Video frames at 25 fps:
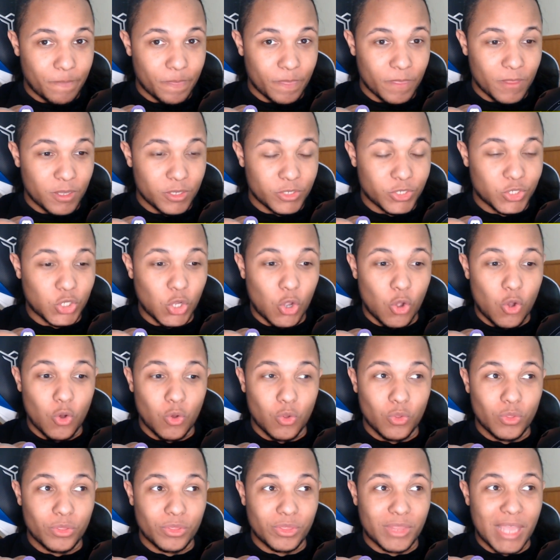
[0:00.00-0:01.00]

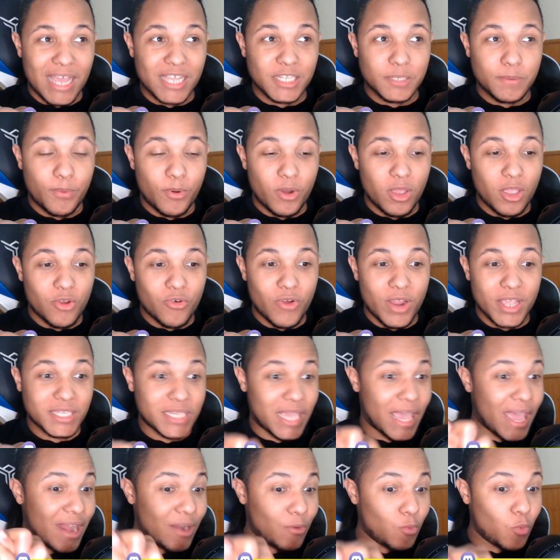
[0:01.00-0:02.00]
So that's pretty crazy.
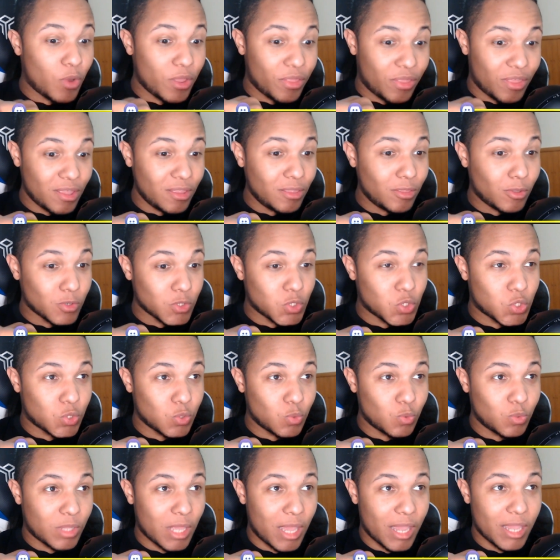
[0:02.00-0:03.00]
And within those
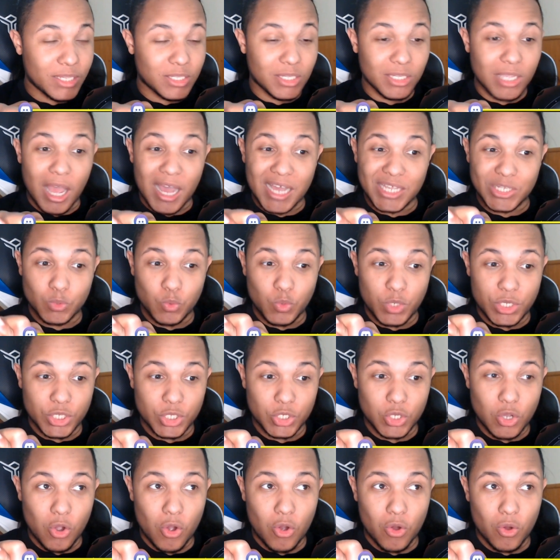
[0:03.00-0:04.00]
2 days, as we
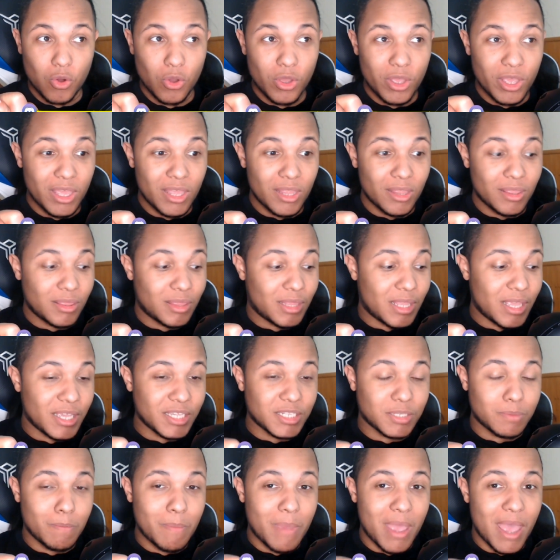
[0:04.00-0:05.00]
saw,
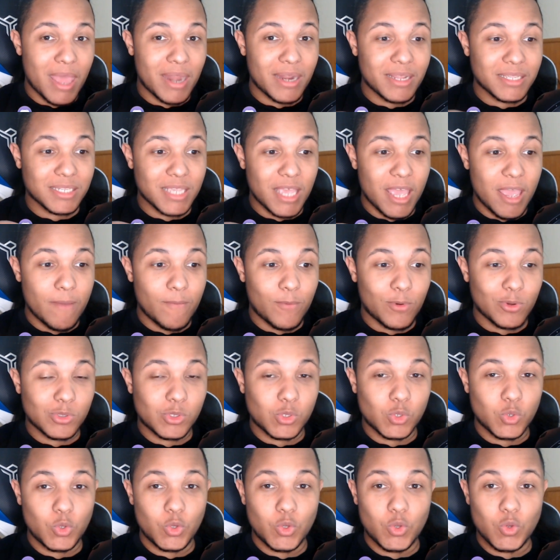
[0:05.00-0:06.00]
this man is able
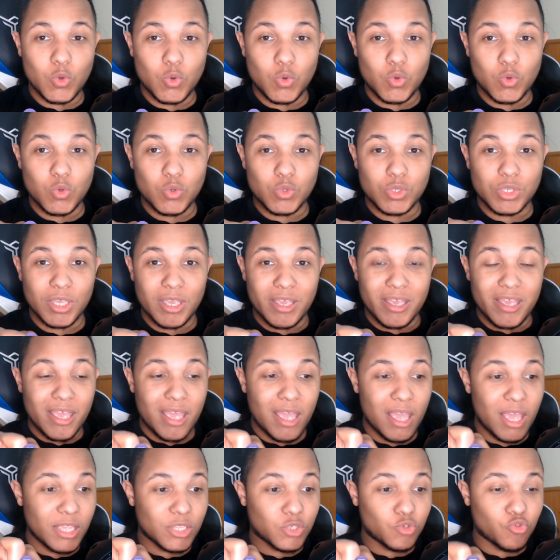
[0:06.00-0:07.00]
to use
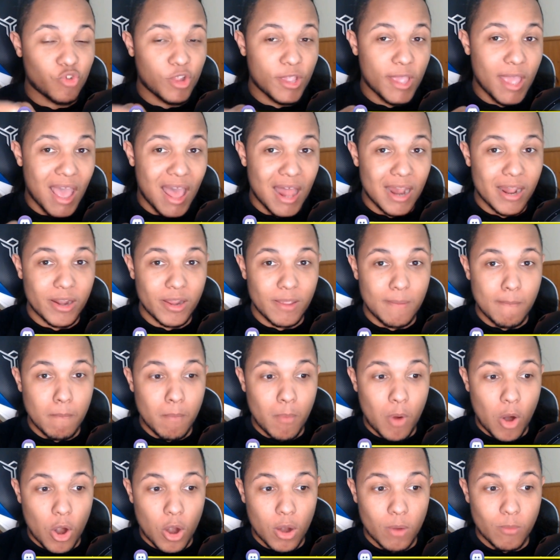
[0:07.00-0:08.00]
his reality
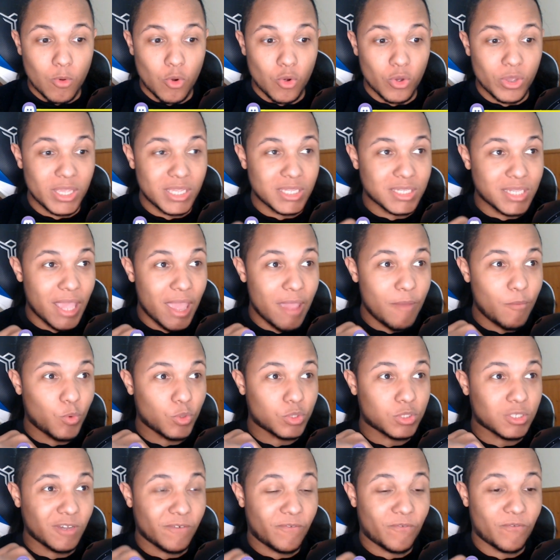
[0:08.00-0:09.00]
marble. He's able
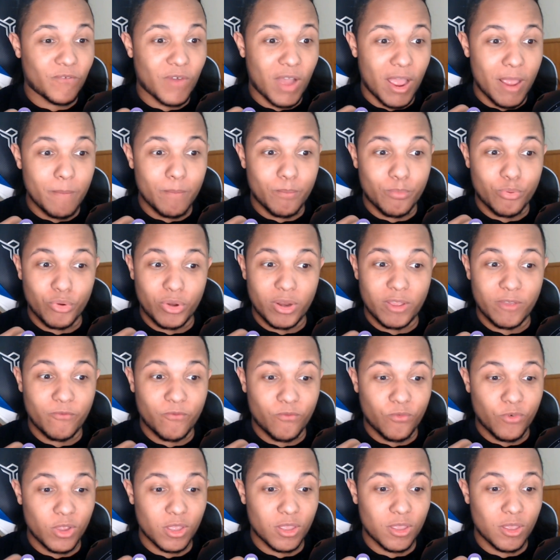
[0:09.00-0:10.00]
to fight pretty
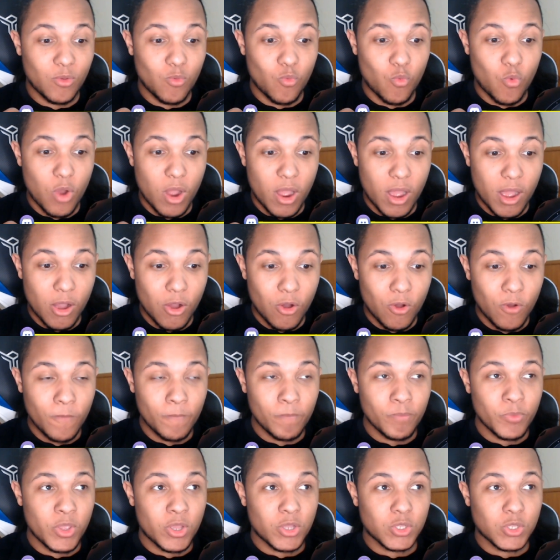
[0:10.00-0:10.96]
freaking well.